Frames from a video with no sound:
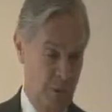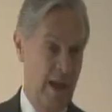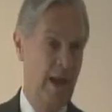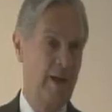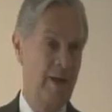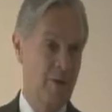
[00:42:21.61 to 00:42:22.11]

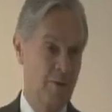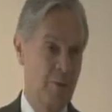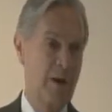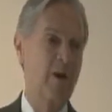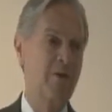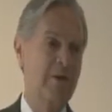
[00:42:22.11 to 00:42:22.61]
We are
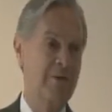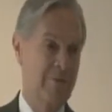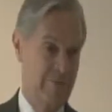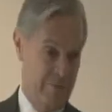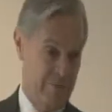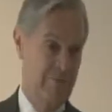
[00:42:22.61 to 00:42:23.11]

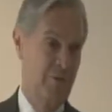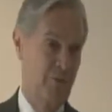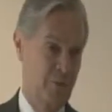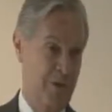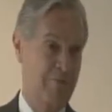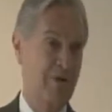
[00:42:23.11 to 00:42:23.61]

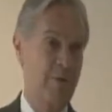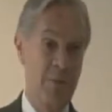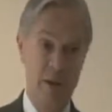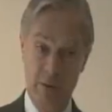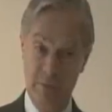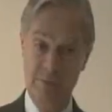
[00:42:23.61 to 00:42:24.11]

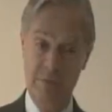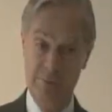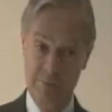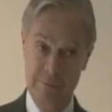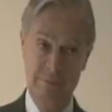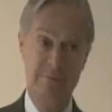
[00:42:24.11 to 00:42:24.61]
125 million.
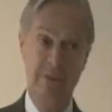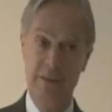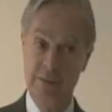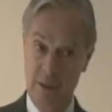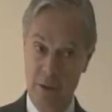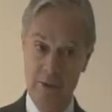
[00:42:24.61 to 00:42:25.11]

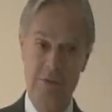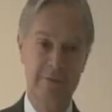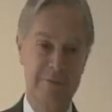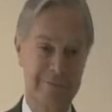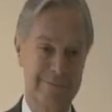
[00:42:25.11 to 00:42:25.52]
That's a lot.